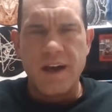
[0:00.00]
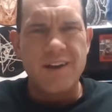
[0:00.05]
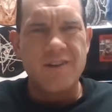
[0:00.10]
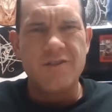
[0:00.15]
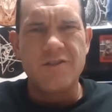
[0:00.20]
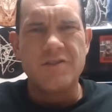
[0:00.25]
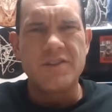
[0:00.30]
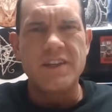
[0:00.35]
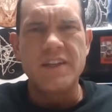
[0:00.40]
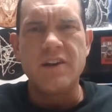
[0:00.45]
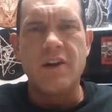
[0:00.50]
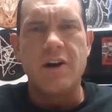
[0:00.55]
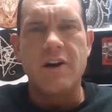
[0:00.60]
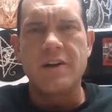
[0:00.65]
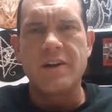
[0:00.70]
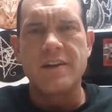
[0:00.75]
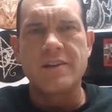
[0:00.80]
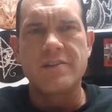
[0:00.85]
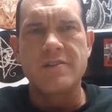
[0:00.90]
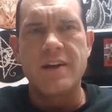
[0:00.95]
I don't know if Sea
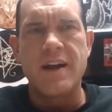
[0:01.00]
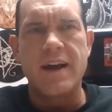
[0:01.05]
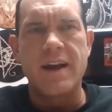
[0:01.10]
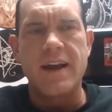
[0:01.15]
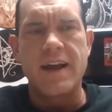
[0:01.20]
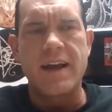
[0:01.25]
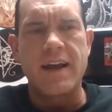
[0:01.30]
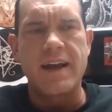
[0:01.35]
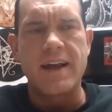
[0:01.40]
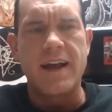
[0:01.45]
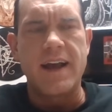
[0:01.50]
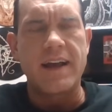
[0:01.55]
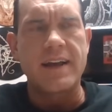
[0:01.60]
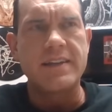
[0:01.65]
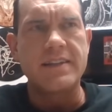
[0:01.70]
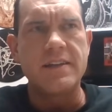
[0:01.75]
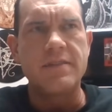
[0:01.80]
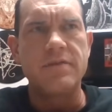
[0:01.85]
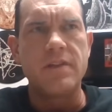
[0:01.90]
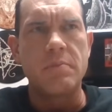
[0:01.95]
Dog does or not. I, I I
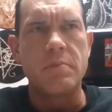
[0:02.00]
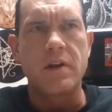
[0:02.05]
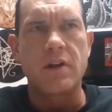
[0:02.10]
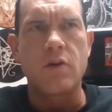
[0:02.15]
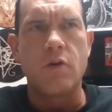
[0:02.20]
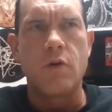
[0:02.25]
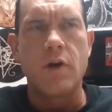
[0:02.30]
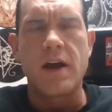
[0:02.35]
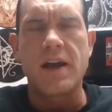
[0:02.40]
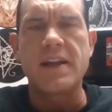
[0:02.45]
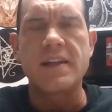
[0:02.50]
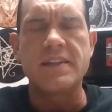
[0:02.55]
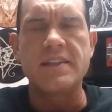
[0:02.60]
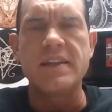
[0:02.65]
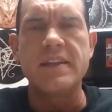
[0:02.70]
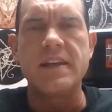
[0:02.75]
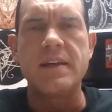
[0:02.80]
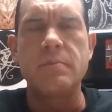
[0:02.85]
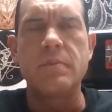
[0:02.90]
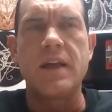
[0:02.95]
could see flipping a coin. I could
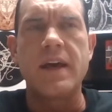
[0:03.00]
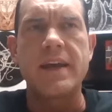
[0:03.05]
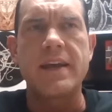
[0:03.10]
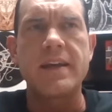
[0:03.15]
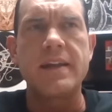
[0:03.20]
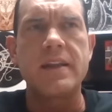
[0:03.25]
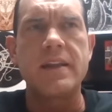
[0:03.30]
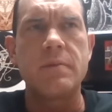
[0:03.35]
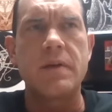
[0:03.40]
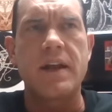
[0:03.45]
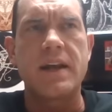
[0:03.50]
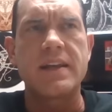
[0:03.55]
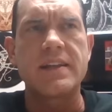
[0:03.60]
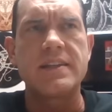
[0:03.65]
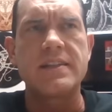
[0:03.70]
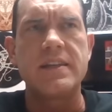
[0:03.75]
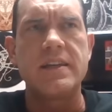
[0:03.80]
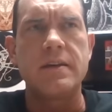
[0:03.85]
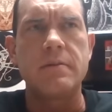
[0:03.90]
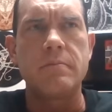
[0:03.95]
see him liking them, and I
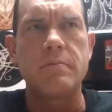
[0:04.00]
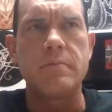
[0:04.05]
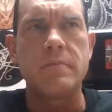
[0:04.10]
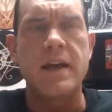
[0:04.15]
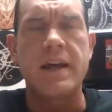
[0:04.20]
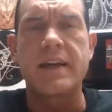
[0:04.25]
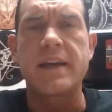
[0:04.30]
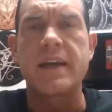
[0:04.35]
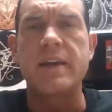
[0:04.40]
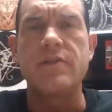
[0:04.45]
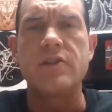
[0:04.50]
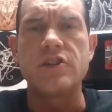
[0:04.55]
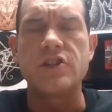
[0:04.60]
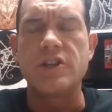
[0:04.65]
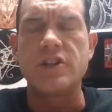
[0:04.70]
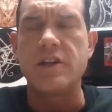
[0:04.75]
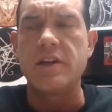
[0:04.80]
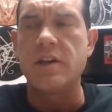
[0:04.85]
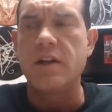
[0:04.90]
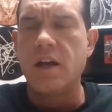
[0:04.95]
could see him not giving a
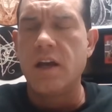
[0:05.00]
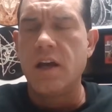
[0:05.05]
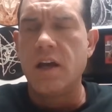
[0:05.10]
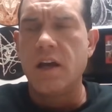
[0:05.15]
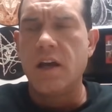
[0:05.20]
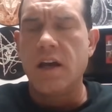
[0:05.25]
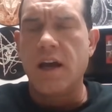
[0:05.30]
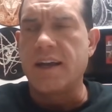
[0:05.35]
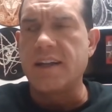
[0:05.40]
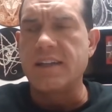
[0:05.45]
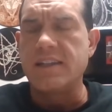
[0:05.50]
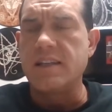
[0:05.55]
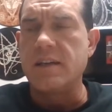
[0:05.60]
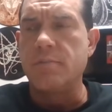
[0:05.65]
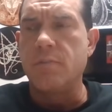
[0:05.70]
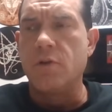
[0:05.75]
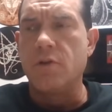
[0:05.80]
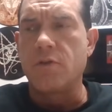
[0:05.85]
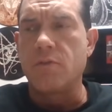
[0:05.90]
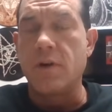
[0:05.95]
shit. I could see
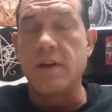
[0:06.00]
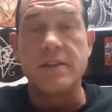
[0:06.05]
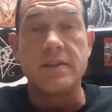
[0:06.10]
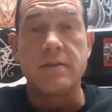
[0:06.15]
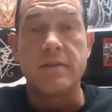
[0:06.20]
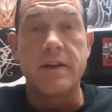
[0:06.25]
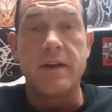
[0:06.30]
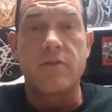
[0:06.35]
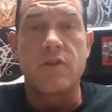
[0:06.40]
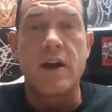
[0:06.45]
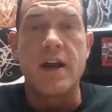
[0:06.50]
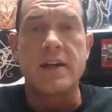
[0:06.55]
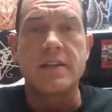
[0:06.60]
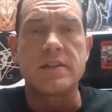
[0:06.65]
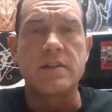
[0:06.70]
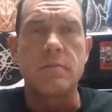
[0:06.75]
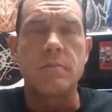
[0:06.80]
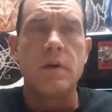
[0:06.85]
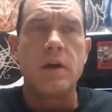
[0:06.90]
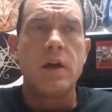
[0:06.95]
it both ways. Never
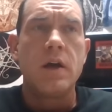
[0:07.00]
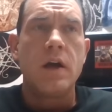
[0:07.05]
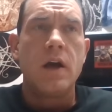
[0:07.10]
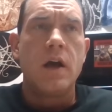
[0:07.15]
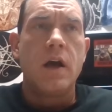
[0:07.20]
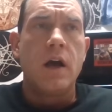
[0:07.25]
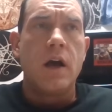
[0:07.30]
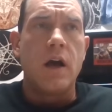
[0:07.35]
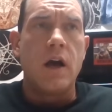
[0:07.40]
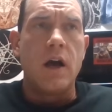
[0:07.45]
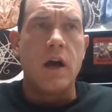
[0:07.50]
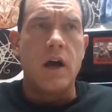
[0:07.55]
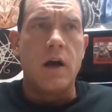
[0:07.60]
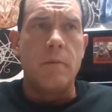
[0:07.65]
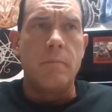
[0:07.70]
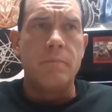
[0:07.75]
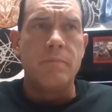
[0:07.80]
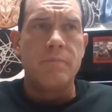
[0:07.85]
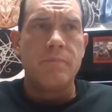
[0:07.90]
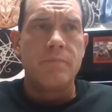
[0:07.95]
asked him.
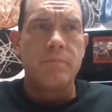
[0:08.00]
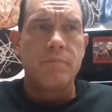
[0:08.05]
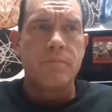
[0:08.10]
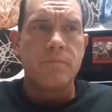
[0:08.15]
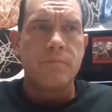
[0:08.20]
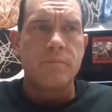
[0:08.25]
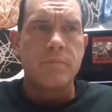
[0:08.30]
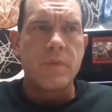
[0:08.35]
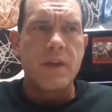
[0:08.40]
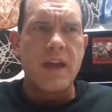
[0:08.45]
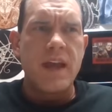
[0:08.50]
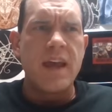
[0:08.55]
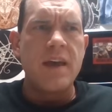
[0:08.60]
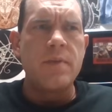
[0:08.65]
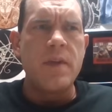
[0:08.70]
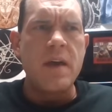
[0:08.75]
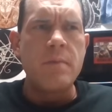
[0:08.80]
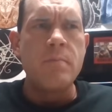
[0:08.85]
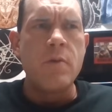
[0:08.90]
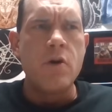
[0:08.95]
Um,
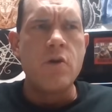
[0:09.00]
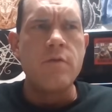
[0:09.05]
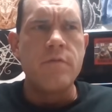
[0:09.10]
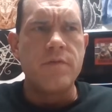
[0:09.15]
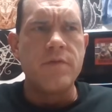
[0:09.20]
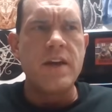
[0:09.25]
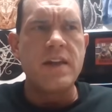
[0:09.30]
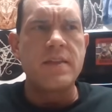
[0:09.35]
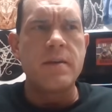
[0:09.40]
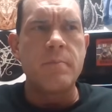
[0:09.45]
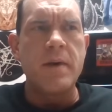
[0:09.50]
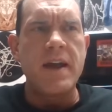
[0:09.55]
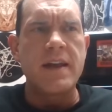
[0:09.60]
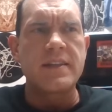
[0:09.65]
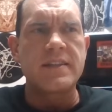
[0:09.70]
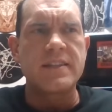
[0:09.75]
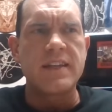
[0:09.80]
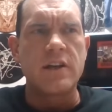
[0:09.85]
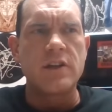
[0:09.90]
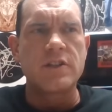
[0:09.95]
and they move. They, the
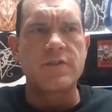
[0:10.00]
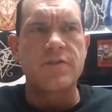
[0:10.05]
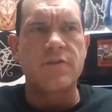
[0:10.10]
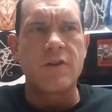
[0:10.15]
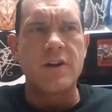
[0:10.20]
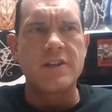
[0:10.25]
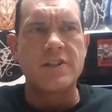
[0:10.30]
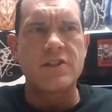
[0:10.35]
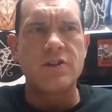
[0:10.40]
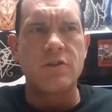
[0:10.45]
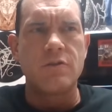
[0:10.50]
band sells for us.